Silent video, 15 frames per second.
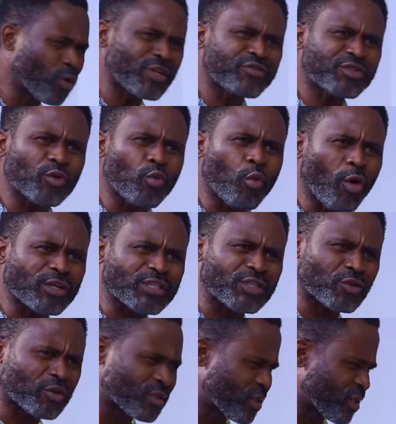What if she walks
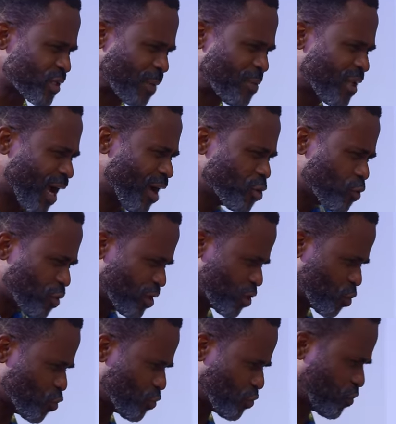in on this? I mean, how do you think she will